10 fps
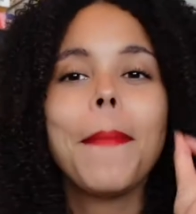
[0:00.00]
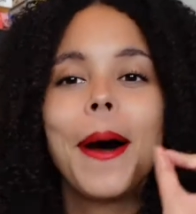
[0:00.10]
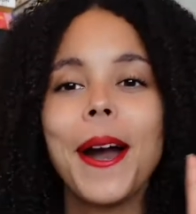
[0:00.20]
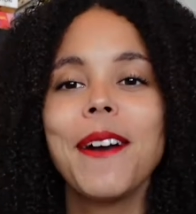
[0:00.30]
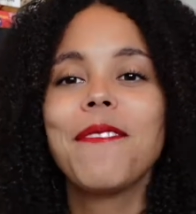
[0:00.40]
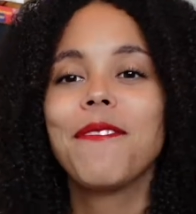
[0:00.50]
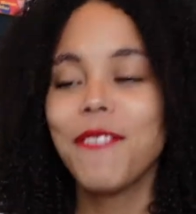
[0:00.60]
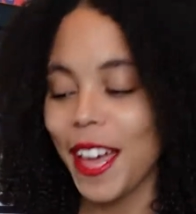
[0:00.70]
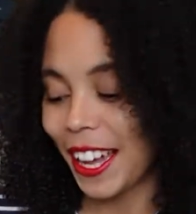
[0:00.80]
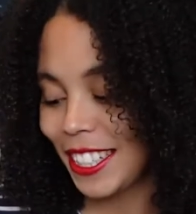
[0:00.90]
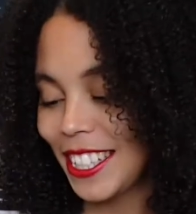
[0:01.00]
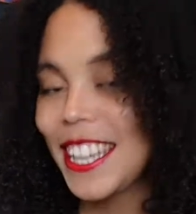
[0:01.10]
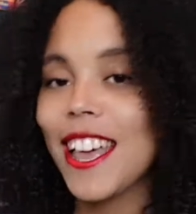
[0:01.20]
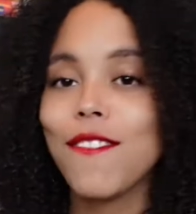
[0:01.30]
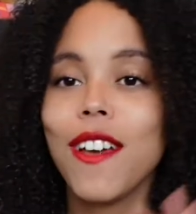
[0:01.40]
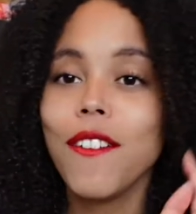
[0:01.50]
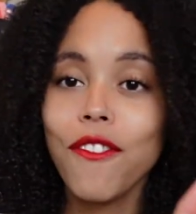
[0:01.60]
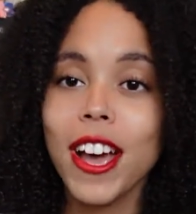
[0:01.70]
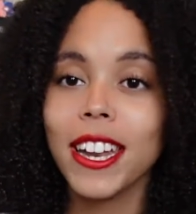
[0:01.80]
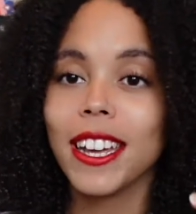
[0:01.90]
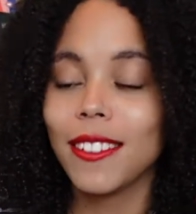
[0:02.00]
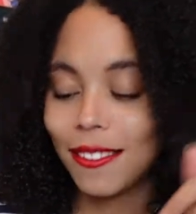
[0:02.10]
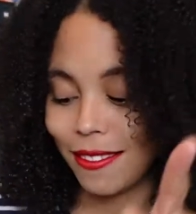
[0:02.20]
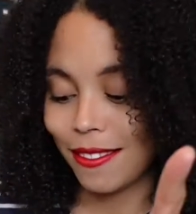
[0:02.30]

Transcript: Perfect. If you haven't read it,